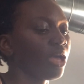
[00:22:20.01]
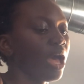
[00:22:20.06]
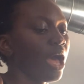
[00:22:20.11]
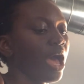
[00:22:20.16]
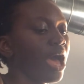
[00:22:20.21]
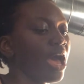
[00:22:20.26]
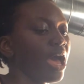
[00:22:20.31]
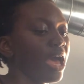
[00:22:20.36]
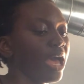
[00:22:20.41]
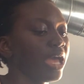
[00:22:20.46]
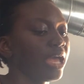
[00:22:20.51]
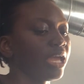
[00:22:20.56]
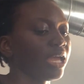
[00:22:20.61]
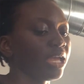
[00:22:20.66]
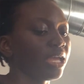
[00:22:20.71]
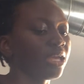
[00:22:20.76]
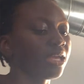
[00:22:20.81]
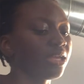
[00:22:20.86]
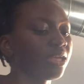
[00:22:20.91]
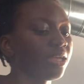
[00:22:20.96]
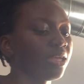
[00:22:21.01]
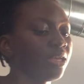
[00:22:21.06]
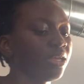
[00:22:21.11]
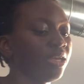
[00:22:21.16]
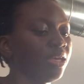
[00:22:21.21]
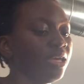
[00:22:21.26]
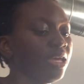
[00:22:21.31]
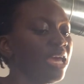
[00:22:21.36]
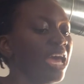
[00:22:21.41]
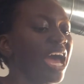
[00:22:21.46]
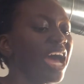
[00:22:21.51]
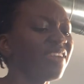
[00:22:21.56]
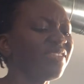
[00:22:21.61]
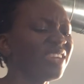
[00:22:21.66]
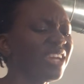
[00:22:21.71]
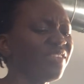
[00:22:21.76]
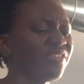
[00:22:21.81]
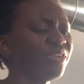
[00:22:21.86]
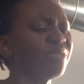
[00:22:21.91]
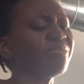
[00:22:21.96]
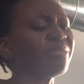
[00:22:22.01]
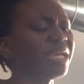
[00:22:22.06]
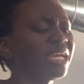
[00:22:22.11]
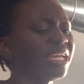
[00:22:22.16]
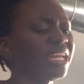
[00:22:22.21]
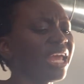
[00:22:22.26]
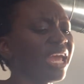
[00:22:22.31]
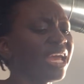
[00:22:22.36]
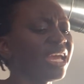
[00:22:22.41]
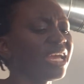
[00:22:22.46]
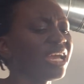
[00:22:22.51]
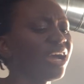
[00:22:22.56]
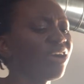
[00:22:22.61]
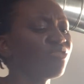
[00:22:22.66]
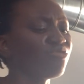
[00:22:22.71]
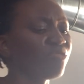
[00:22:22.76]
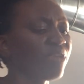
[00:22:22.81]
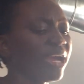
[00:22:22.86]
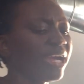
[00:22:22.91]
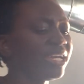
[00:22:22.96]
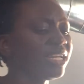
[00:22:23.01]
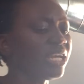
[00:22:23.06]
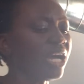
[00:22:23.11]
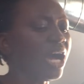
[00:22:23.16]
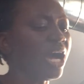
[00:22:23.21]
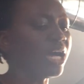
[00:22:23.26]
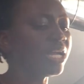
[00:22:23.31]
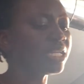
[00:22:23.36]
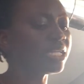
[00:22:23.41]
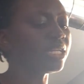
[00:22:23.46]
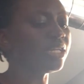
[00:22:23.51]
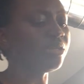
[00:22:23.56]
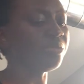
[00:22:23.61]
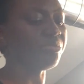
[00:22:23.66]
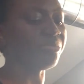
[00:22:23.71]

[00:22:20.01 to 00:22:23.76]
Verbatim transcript: I have never made a red onion